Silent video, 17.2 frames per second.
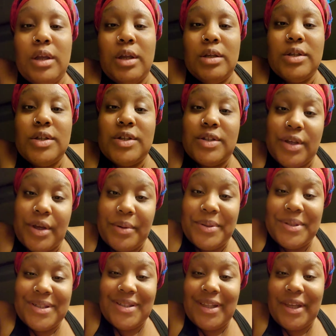So
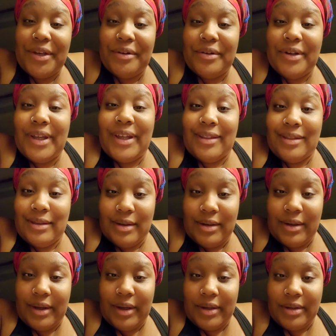it's later in the
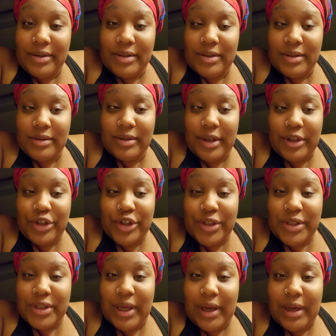night. I
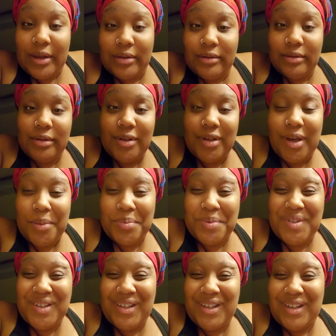just got up
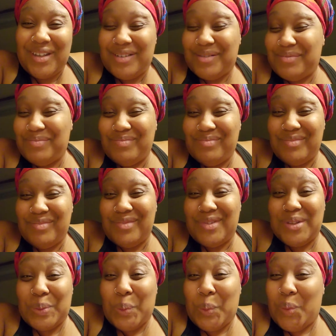to get
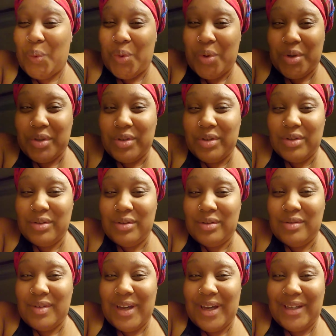some water.
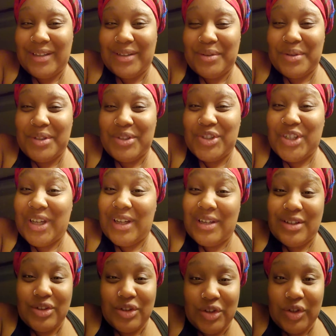I had to go and
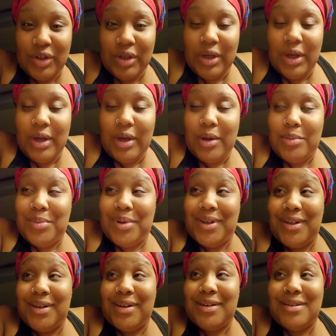change
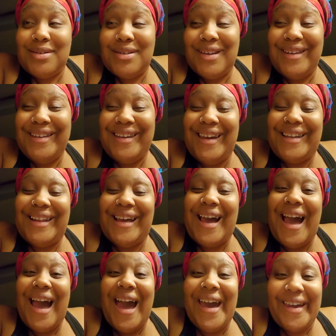because it got
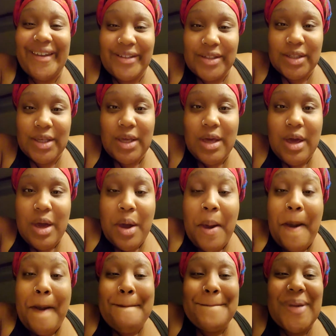hot.
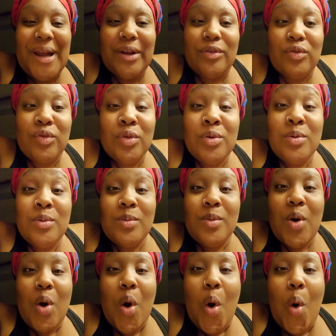my room
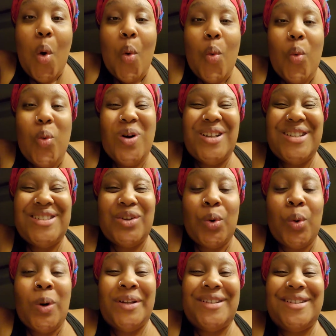was
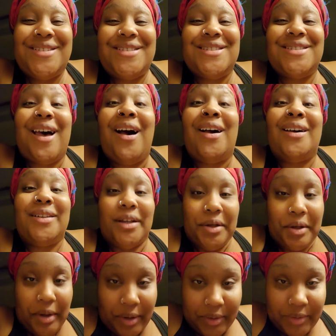on
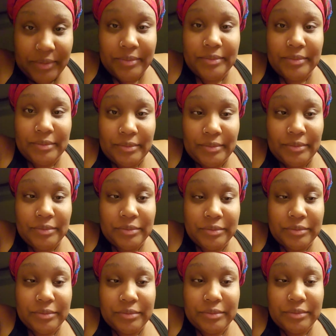sauna.
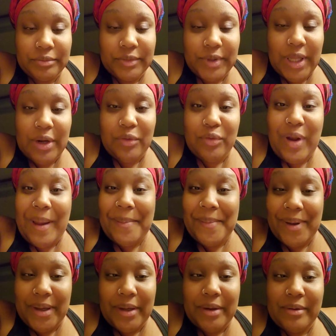And I wrapped
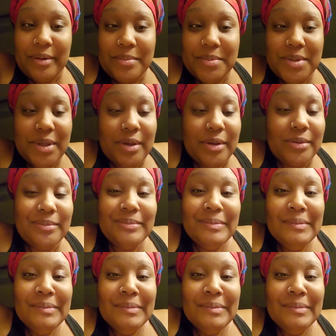my hair up, so